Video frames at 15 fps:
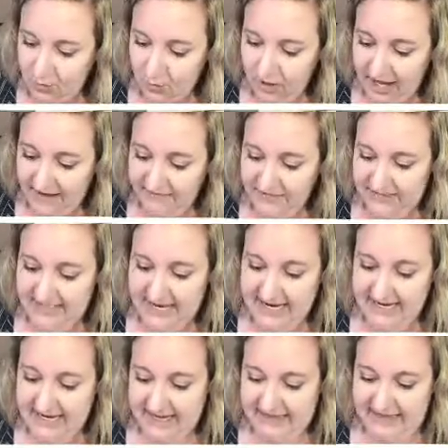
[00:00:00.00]
we'll have to die
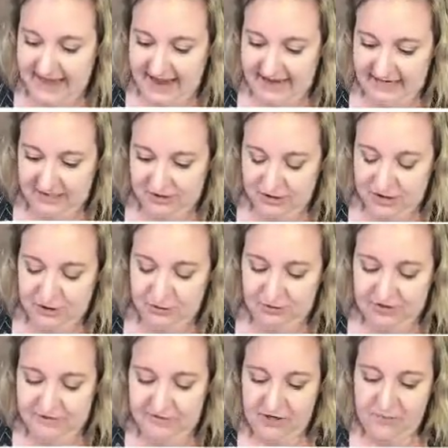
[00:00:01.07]
cut that in 2
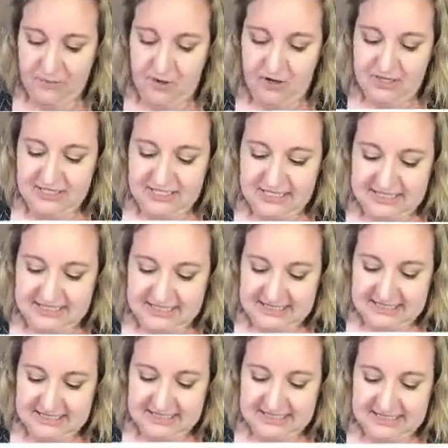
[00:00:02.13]
different parts because
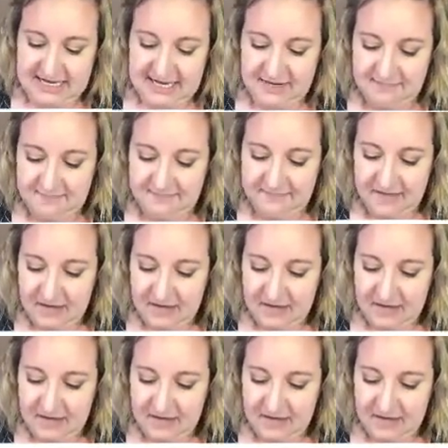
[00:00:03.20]
it's the same